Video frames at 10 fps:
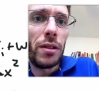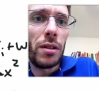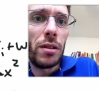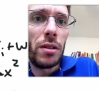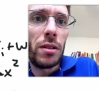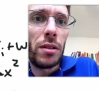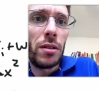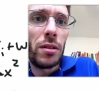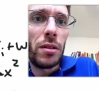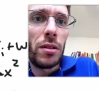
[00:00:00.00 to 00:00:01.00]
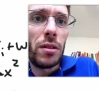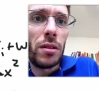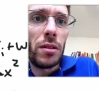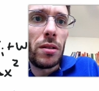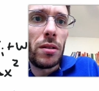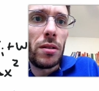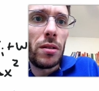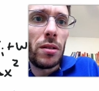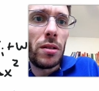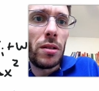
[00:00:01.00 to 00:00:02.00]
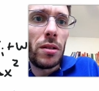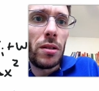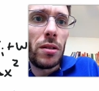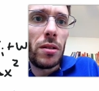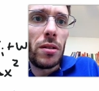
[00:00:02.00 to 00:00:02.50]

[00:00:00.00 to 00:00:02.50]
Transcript: Nothing is said.